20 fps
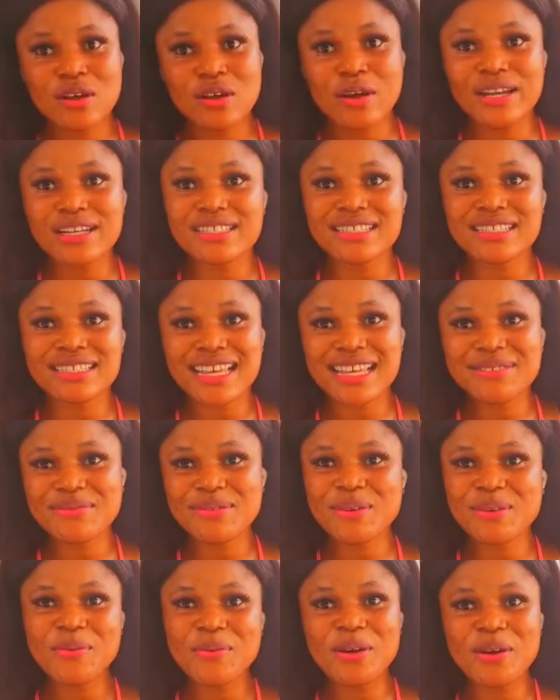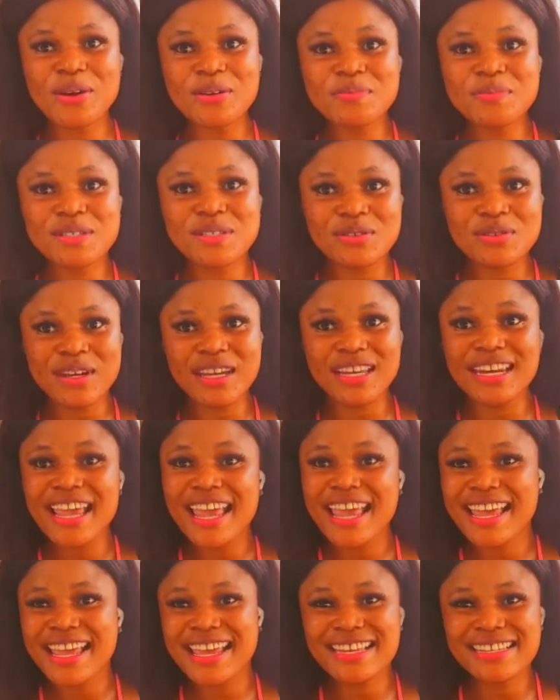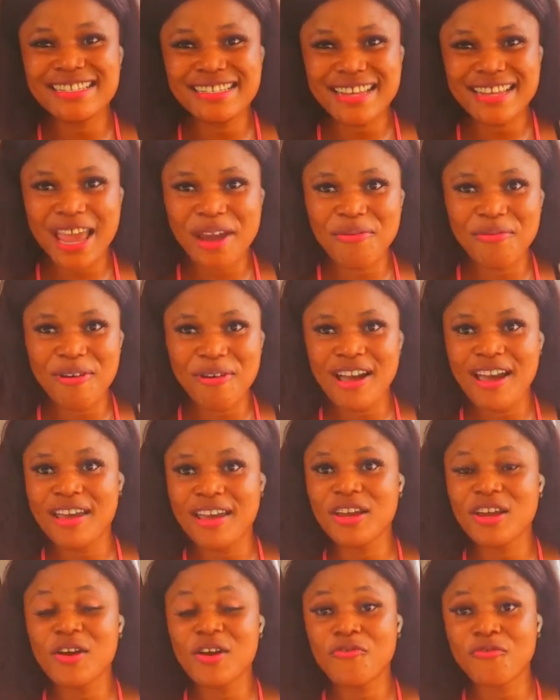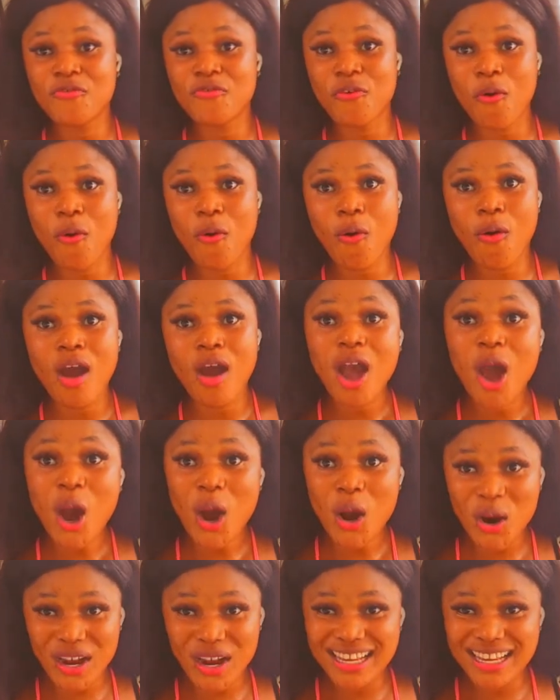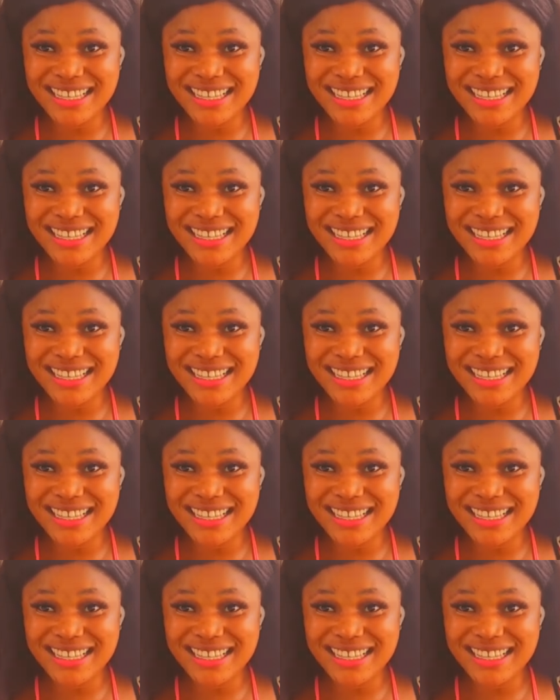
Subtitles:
in today's video, we're going to be doing a DIY for oily